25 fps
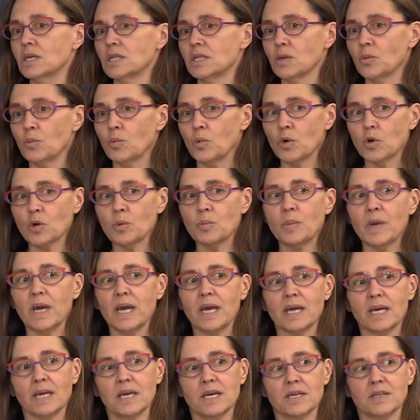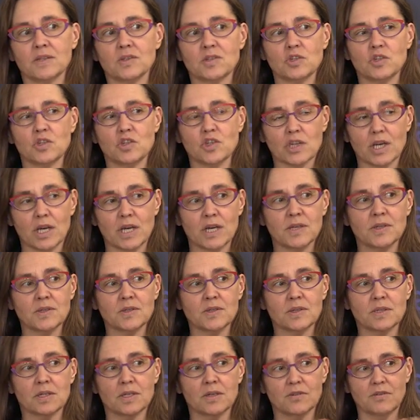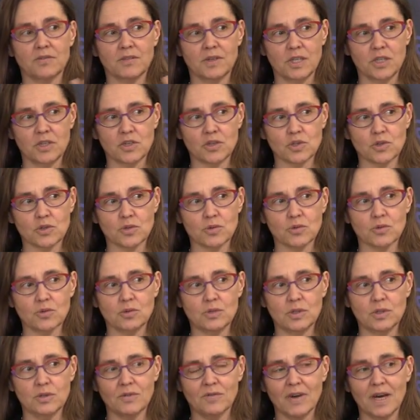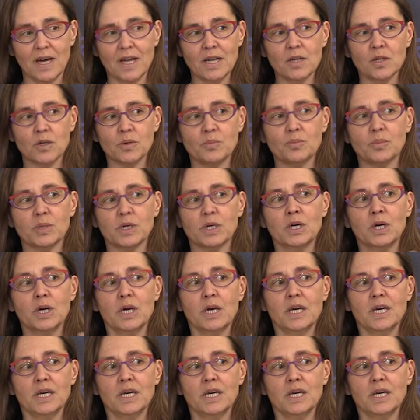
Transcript: The World Bank has just finished to develop